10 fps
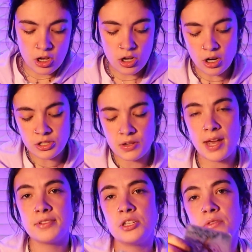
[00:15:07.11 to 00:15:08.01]
Could also
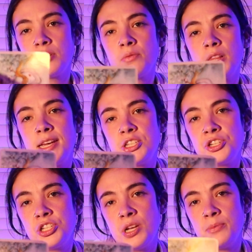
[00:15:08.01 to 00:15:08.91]
have to do with a
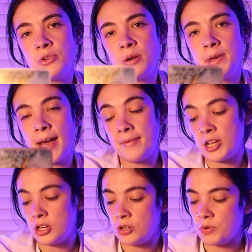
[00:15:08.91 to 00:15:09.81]
relationship. You could be
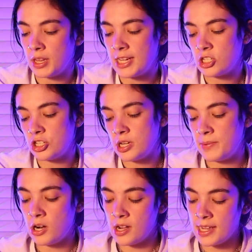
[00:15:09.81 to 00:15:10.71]
having a new relationship
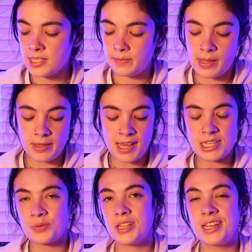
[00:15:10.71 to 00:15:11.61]
in August. Maybe
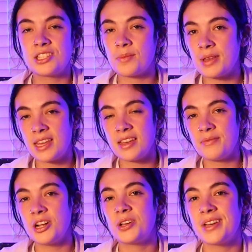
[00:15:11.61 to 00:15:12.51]
that's where things are picking up
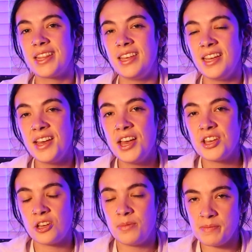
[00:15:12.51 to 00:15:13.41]
very quickly.
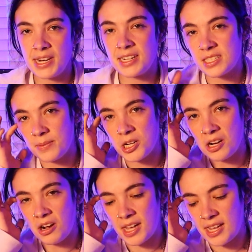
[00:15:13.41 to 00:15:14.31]
Could be meeting someone in
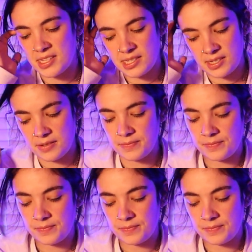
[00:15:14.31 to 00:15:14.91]
August.